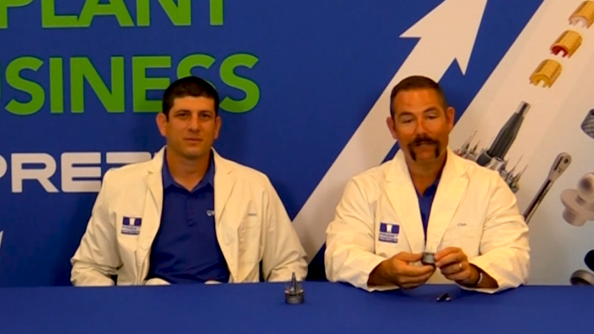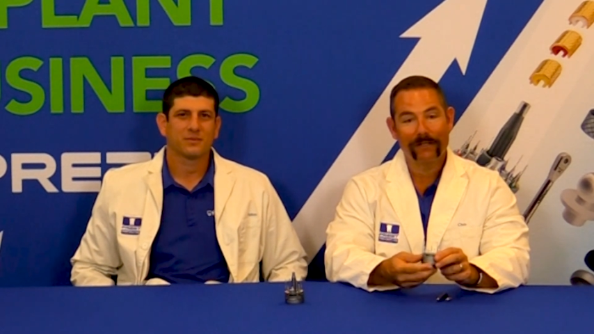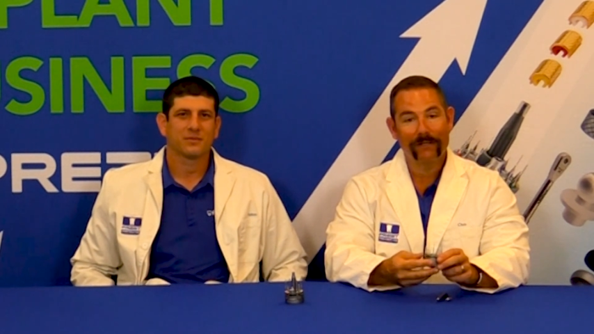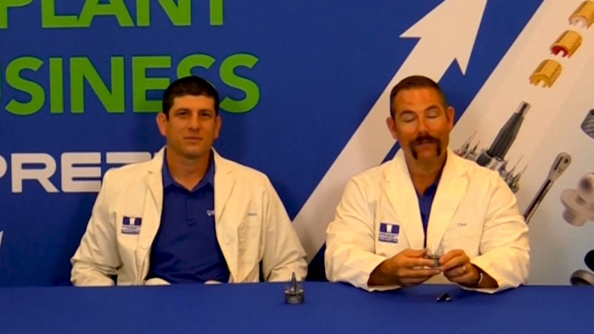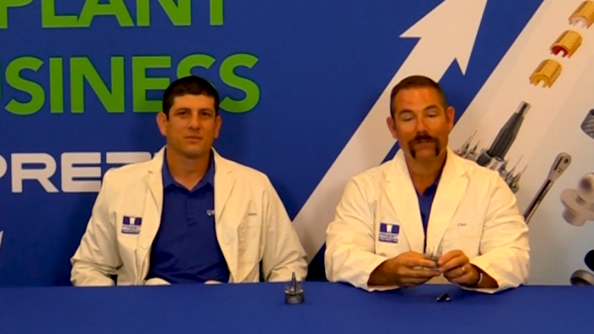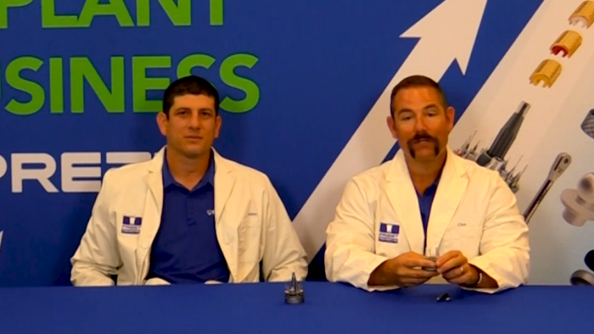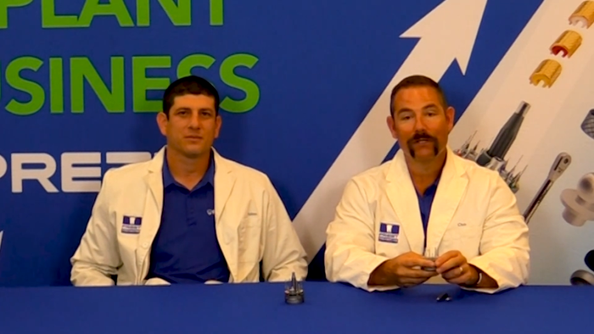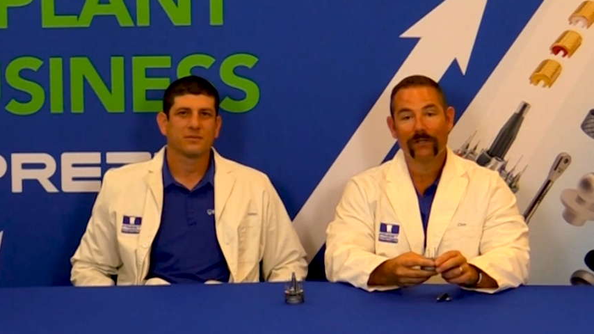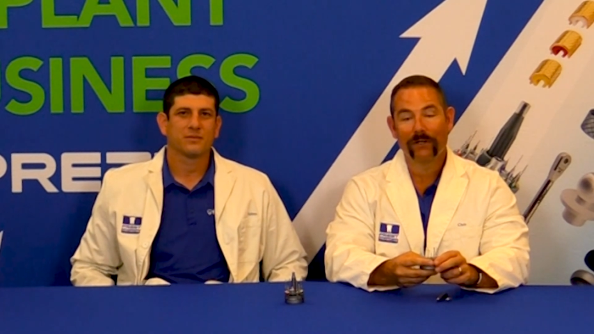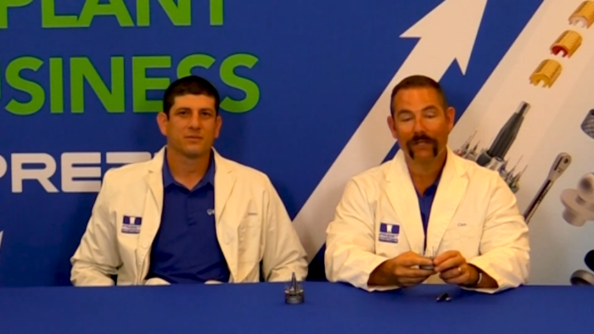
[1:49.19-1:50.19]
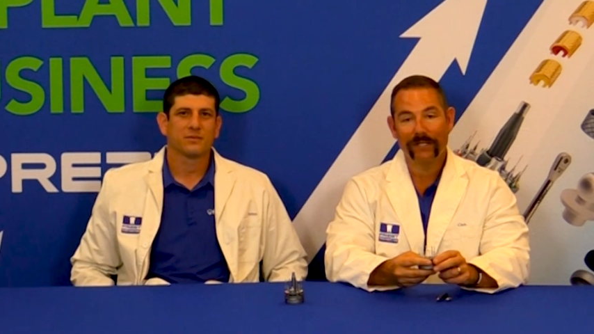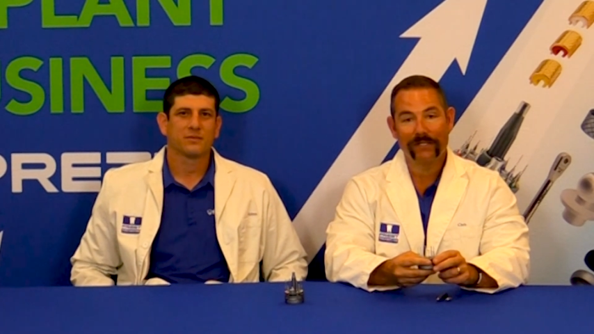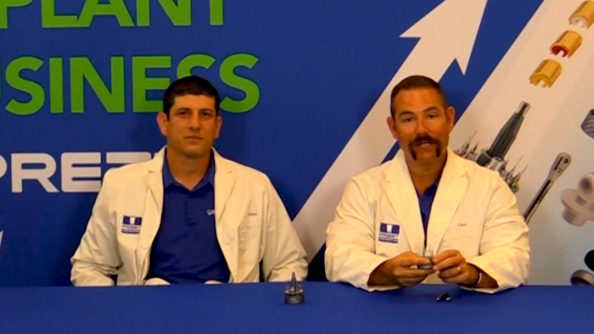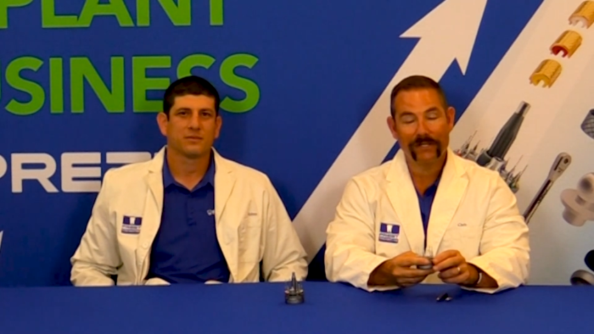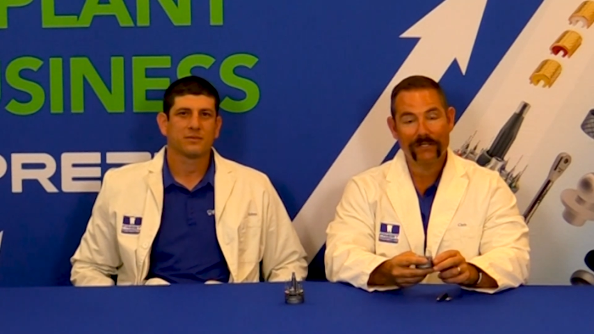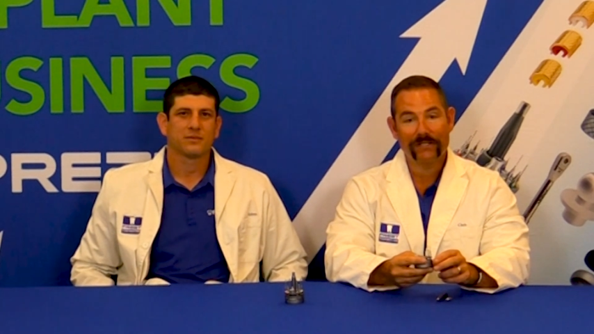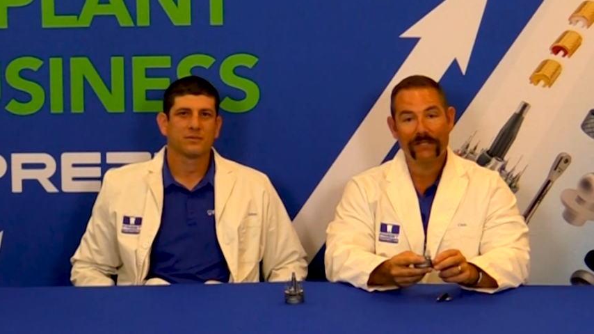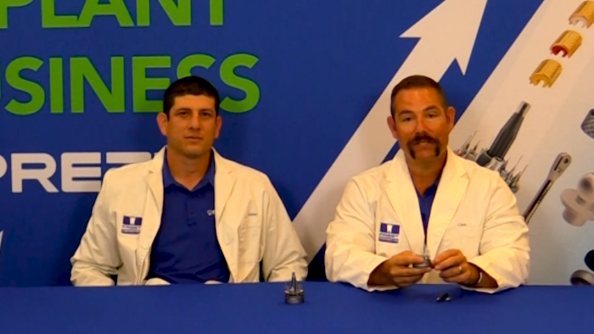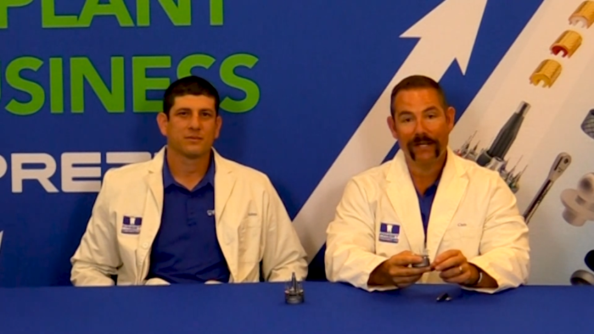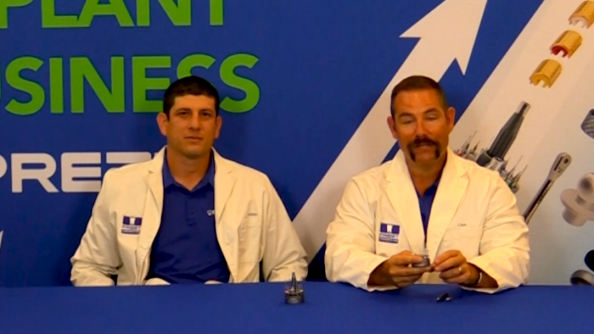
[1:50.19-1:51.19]
Speaker 1: There's literally dozens
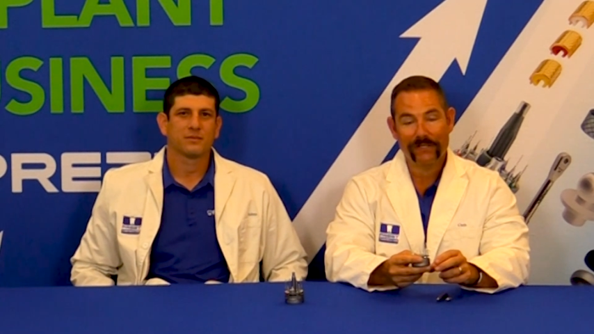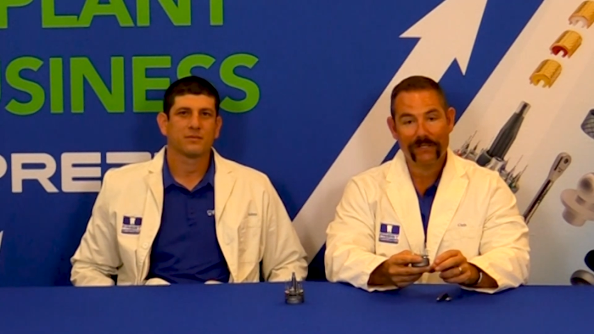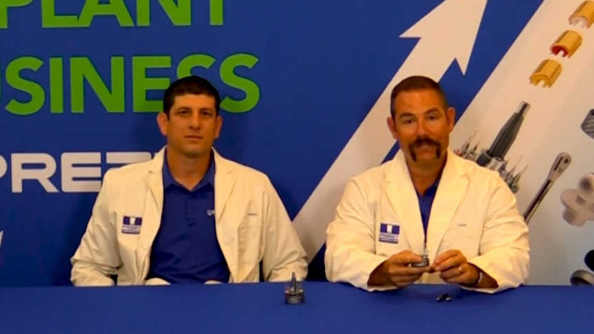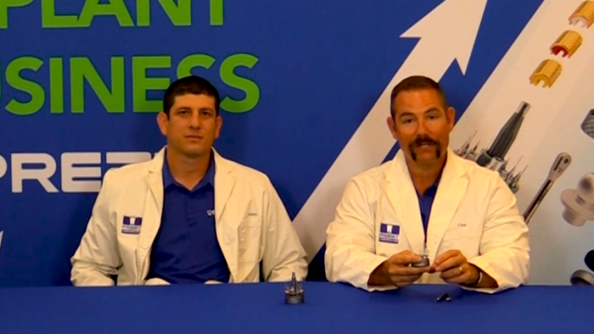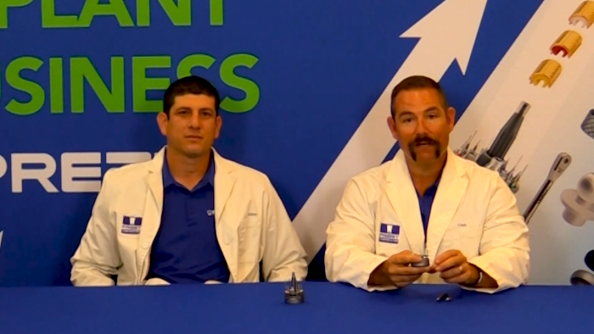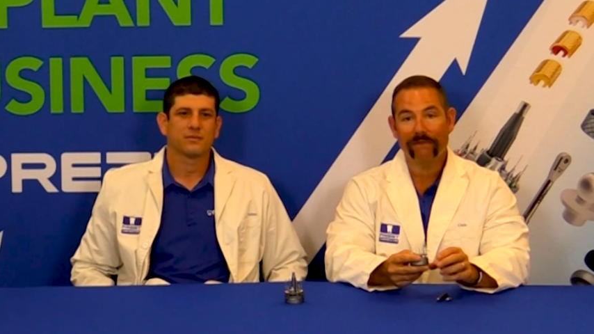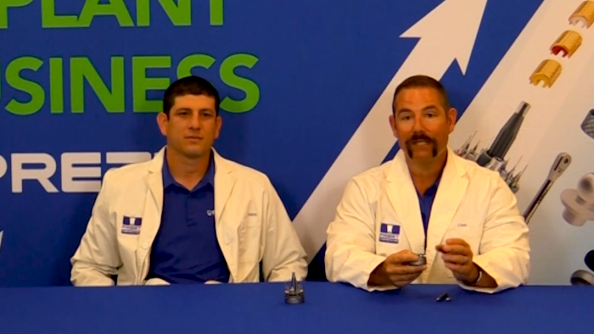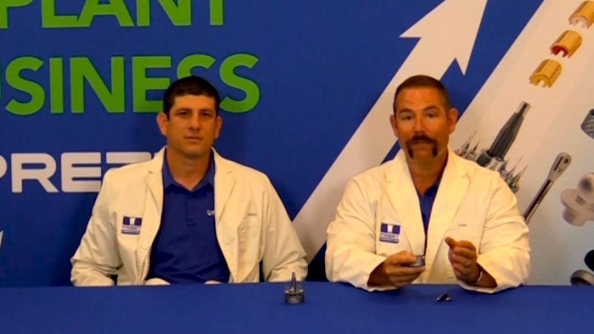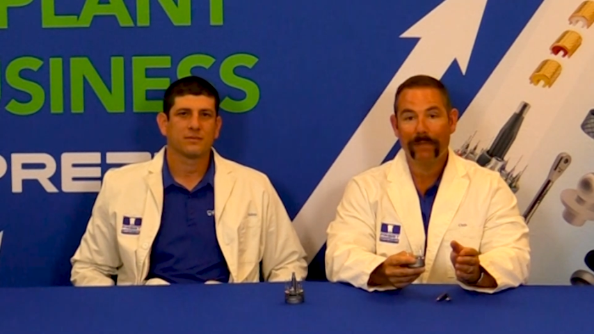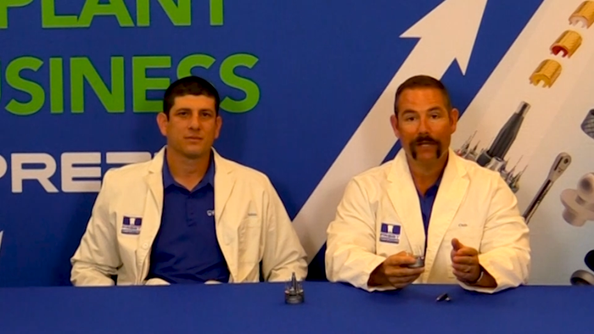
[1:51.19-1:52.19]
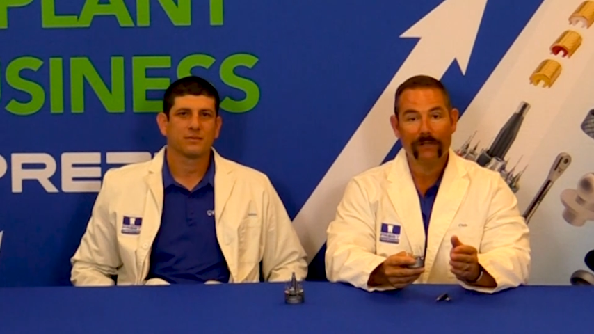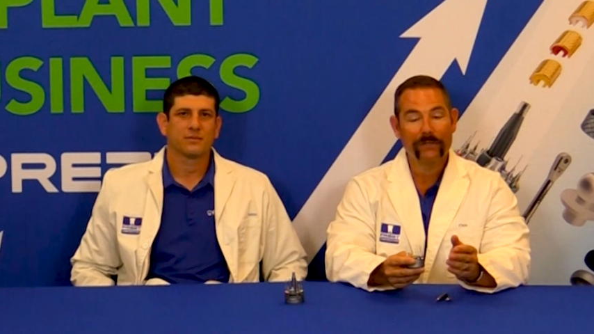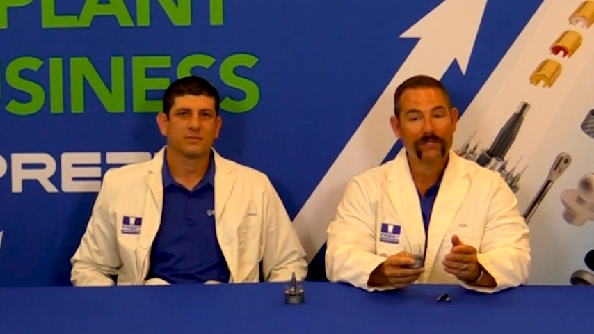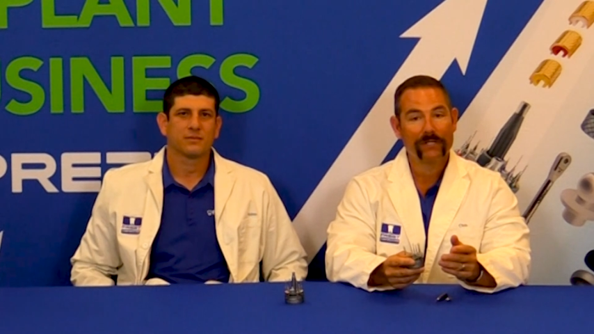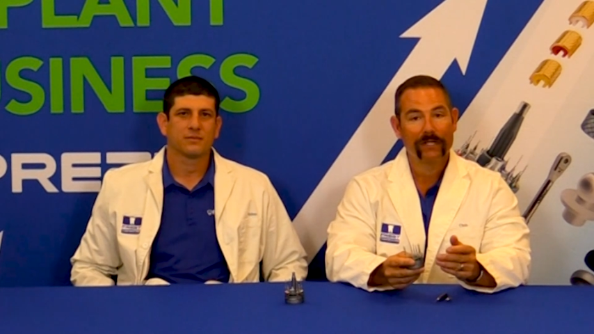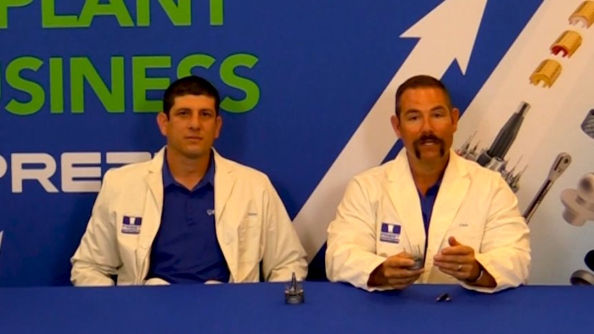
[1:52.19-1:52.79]
and dozens of emails